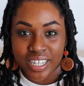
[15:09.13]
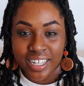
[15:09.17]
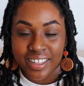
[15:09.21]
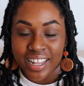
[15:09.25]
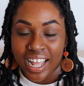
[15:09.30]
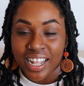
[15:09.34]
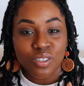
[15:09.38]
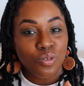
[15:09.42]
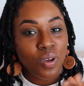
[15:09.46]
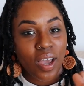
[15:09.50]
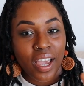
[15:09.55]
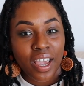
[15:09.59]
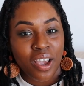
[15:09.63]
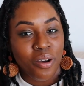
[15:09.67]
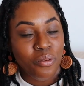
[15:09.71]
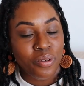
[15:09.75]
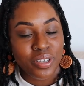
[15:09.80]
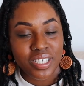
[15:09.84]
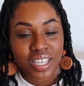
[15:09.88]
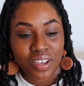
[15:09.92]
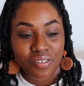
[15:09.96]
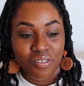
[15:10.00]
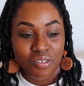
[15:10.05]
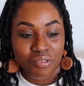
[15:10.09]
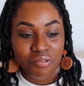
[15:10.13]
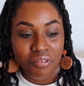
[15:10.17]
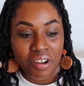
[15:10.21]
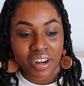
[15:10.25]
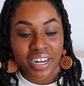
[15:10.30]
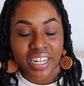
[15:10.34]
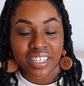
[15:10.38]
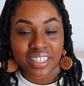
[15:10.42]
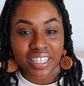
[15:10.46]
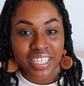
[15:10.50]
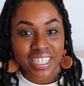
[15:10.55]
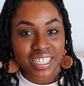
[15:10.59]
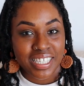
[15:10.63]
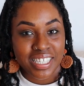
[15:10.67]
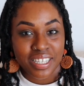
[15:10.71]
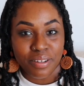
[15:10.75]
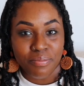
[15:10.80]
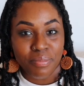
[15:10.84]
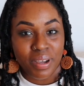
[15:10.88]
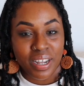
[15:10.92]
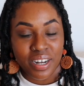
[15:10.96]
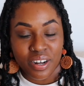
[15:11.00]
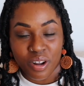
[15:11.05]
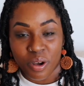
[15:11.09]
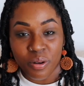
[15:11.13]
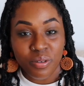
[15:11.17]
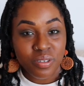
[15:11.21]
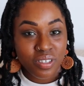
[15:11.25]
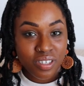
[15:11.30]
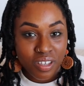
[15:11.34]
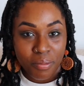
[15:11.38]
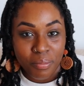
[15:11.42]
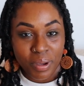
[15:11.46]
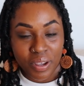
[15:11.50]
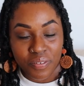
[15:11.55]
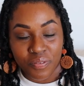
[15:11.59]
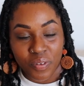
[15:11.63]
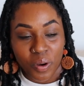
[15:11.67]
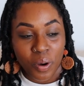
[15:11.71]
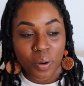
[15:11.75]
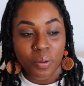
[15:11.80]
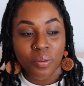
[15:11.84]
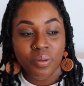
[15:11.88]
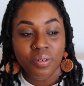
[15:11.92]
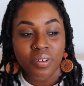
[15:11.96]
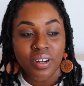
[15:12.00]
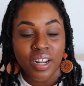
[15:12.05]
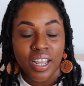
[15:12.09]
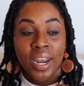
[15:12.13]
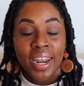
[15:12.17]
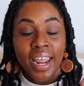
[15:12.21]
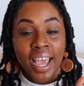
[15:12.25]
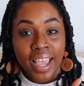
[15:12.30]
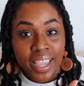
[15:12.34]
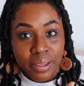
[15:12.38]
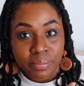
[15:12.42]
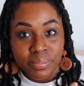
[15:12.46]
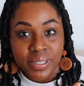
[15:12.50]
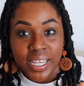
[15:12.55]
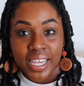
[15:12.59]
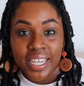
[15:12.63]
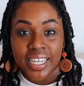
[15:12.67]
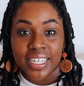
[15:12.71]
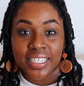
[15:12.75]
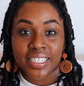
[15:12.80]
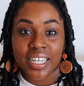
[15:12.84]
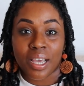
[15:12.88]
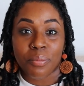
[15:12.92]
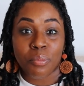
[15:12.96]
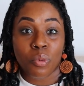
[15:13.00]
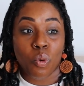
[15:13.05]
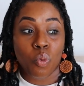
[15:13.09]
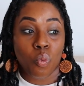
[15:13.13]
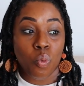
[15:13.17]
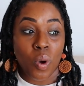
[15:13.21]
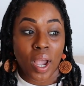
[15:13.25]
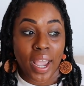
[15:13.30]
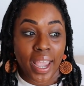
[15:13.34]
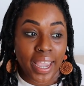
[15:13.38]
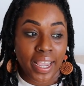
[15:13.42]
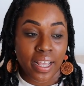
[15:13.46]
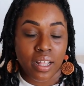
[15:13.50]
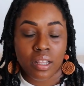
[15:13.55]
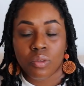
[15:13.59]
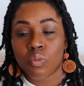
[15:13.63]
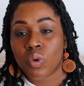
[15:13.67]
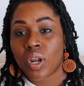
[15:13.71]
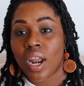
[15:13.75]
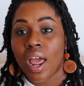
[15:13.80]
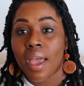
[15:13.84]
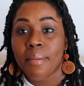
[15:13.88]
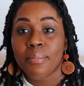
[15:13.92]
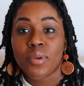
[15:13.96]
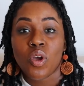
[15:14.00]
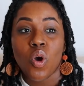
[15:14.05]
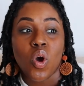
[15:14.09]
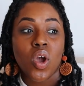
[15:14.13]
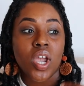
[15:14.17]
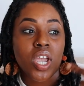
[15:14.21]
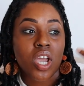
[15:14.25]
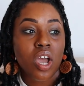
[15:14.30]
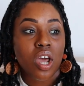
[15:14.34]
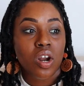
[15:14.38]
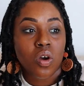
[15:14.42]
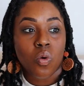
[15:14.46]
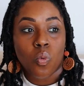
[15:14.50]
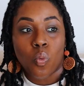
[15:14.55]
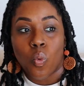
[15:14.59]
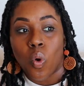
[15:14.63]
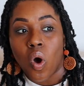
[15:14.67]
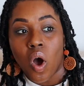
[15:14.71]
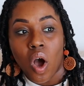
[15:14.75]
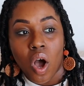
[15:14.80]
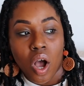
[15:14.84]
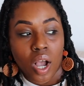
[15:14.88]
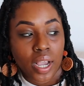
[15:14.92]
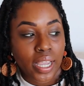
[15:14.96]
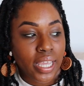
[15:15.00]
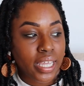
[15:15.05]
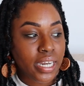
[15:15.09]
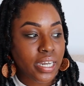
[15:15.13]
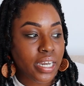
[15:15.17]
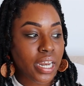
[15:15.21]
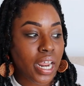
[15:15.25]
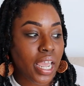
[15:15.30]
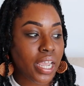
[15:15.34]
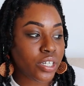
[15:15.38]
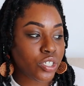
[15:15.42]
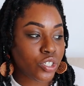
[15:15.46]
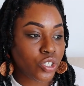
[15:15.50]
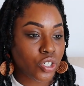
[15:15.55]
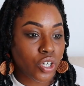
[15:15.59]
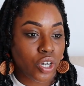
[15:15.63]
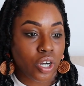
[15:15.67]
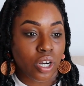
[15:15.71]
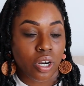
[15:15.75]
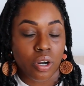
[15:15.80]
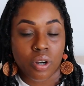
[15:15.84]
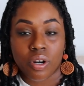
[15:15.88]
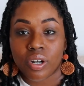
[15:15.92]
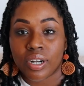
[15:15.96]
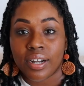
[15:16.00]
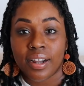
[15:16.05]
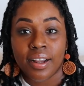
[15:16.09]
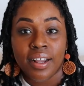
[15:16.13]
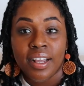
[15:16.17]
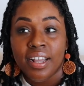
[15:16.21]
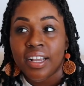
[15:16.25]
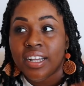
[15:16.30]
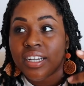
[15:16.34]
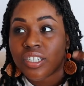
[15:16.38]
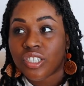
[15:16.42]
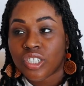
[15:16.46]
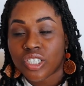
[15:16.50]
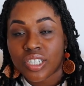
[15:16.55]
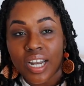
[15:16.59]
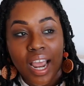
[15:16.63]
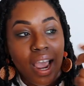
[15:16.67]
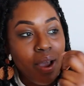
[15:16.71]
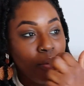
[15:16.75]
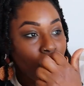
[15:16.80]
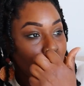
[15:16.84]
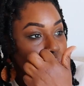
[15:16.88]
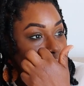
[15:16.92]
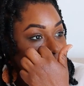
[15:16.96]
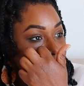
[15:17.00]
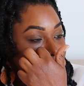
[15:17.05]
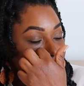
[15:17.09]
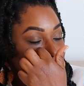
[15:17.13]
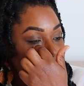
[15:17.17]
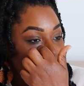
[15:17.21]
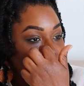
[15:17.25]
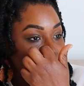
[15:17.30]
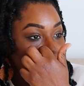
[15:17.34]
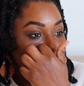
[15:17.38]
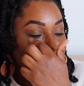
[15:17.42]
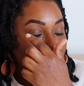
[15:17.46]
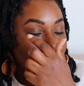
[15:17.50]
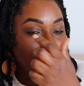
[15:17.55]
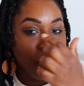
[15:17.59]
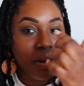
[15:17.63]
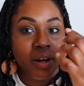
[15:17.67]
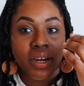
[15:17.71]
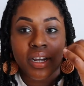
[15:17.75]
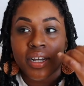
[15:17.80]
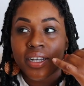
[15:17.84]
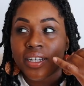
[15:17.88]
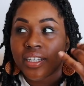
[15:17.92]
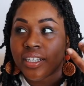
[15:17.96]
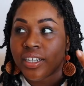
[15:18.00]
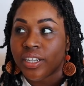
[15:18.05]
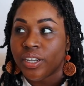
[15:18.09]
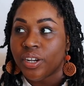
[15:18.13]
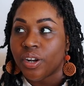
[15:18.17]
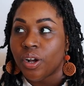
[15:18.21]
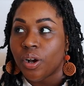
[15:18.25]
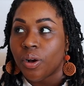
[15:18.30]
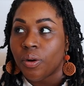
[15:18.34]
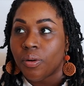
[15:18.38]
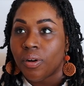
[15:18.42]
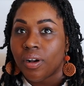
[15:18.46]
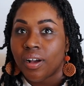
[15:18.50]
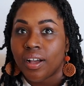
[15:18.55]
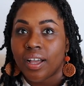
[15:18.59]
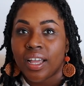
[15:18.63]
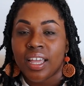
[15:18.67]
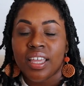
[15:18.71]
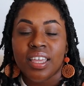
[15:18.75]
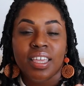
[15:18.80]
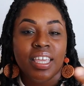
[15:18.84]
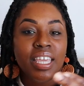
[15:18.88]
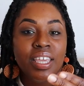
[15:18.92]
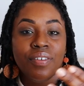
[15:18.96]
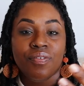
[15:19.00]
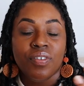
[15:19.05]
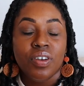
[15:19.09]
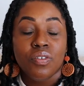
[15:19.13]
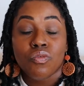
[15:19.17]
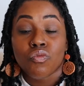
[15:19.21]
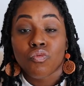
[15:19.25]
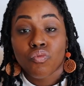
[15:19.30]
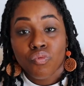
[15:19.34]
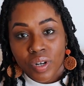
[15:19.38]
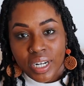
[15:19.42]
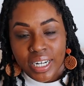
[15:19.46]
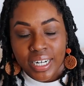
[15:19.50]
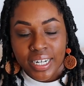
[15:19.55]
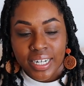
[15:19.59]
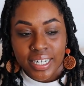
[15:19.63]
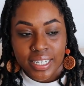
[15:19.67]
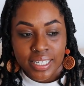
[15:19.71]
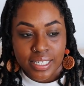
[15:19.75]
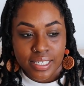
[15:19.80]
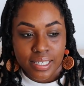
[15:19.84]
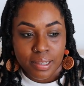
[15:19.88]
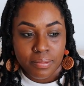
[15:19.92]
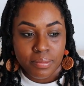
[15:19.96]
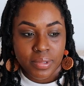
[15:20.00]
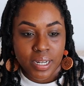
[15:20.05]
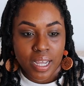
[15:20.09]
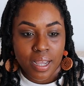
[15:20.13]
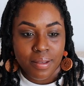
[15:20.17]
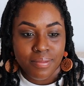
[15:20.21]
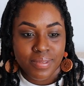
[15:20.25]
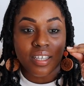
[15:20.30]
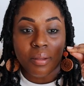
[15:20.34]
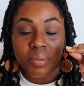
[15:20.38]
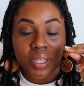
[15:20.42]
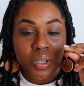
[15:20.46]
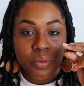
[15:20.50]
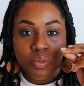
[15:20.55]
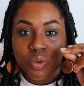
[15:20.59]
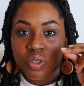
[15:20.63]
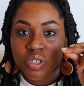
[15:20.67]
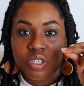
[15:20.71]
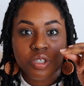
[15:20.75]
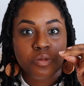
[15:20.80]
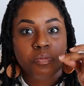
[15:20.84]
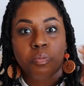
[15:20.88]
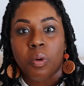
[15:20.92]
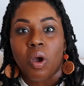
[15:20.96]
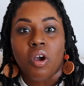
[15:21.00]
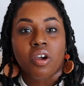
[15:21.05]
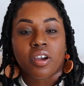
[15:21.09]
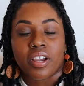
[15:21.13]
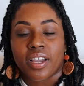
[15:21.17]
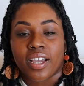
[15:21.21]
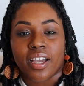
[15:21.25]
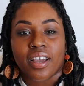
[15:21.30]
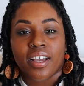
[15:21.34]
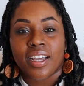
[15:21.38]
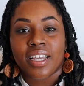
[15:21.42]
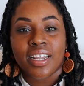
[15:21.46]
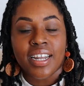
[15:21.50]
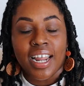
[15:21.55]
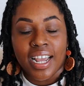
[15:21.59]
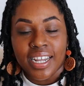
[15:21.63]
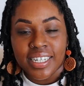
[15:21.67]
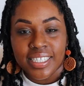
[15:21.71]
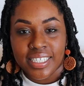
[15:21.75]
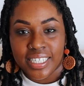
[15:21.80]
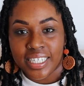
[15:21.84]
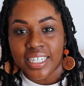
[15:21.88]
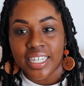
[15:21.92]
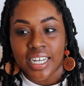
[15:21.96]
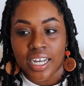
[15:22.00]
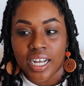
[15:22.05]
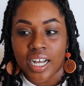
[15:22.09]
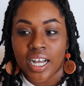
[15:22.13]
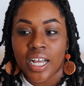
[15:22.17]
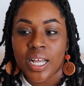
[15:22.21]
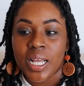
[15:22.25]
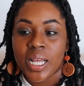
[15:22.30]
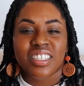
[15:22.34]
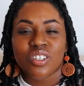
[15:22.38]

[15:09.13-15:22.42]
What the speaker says: And that's why I always have a running list in my notes on my phone. When I am taking time away, when I'm going on a walk in nature or showering or, you know, even reading sometimes, something will spark an idea.